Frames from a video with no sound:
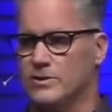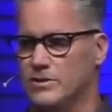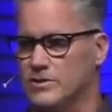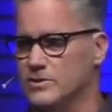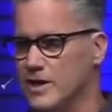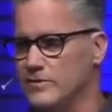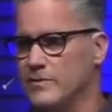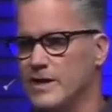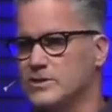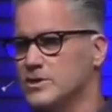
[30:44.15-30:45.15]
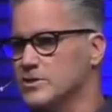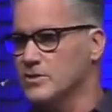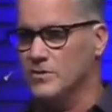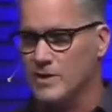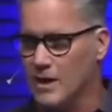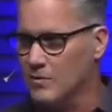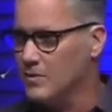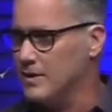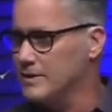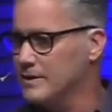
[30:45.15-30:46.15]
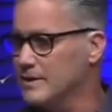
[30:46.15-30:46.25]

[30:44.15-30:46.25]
There's none righteous, no, not one.